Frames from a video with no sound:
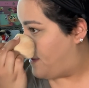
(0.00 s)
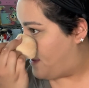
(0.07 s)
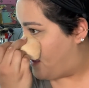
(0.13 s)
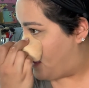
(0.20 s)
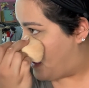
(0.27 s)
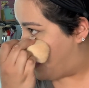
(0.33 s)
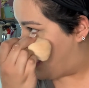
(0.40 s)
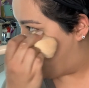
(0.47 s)

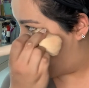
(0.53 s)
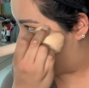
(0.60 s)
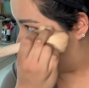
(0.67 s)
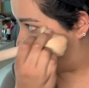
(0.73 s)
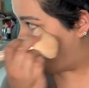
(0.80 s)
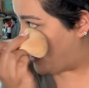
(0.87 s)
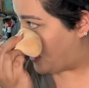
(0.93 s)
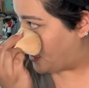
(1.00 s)
had
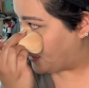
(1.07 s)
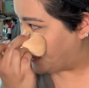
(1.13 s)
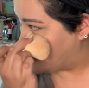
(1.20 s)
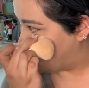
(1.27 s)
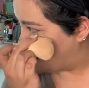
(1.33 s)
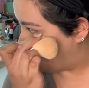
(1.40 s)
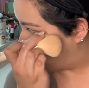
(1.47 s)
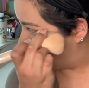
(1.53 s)
my niece
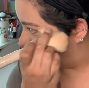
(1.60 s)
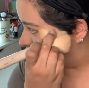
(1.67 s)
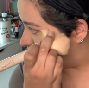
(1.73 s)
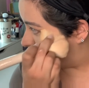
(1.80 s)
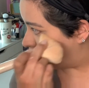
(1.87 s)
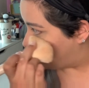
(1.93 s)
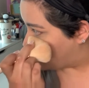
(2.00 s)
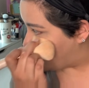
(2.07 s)
and nephew
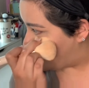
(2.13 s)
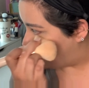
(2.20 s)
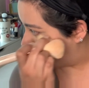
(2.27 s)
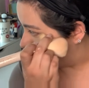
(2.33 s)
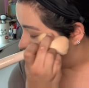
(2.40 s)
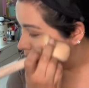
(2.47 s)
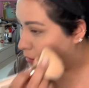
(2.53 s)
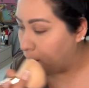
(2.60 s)
over, and
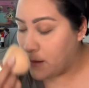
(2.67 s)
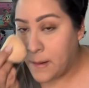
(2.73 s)
we